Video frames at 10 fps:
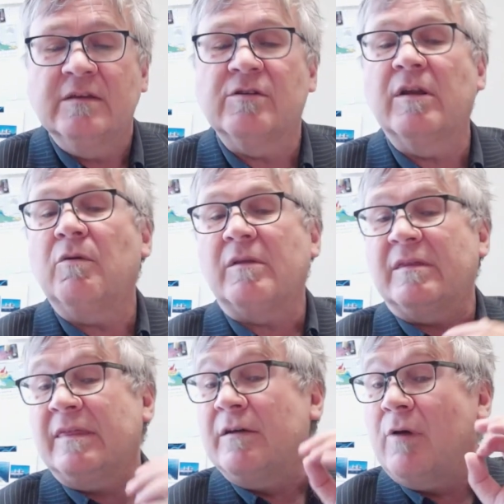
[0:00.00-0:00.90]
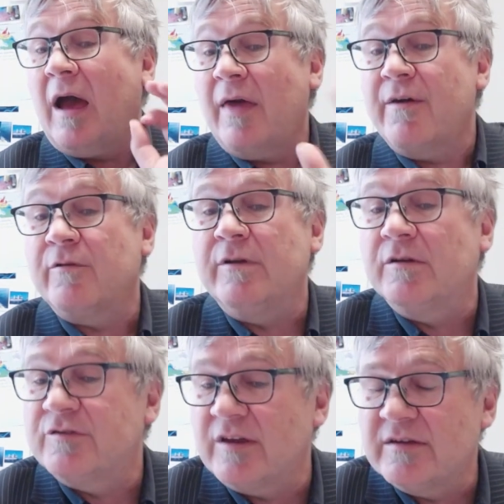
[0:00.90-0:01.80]
So now there are other
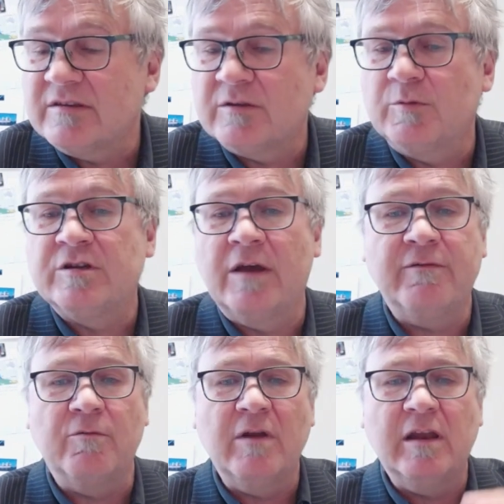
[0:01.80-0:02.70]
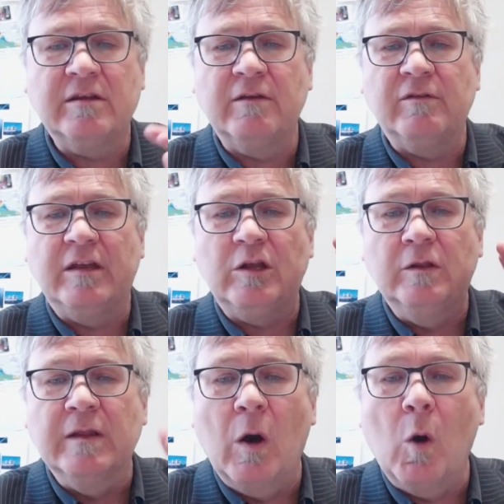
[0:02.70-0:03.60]
greenhouse gases which have a relatively
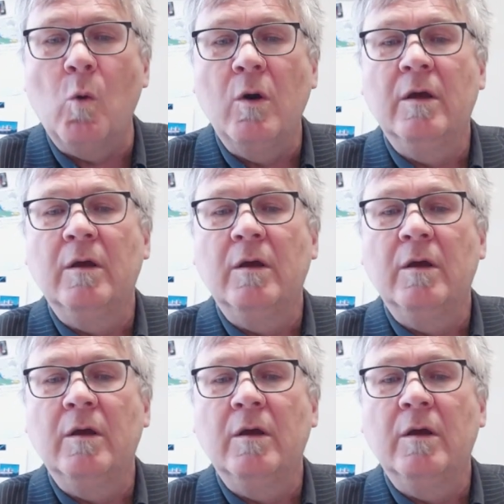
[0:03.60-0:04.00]
low